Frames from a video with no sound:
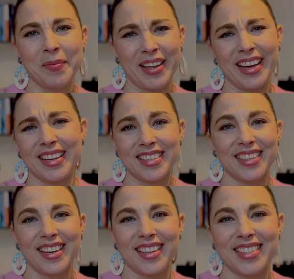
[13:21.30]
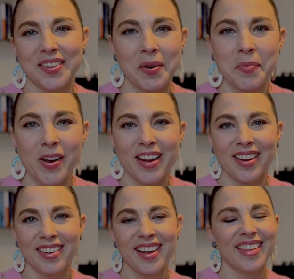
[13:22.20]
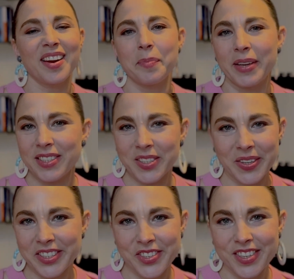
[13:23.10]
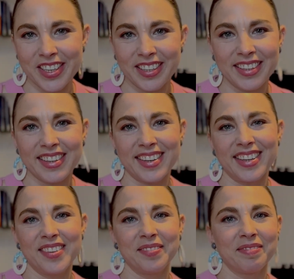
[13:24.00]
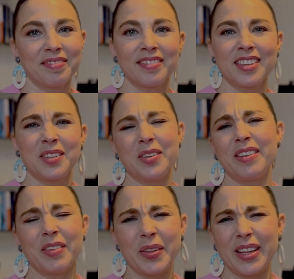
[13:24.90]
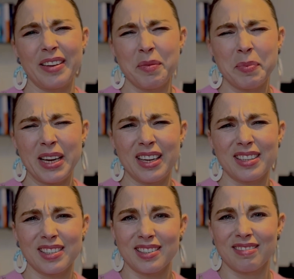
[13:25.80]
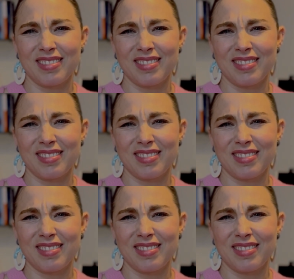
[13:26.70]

Cats like things their own way. They like being solitary, well, even though they live in packs.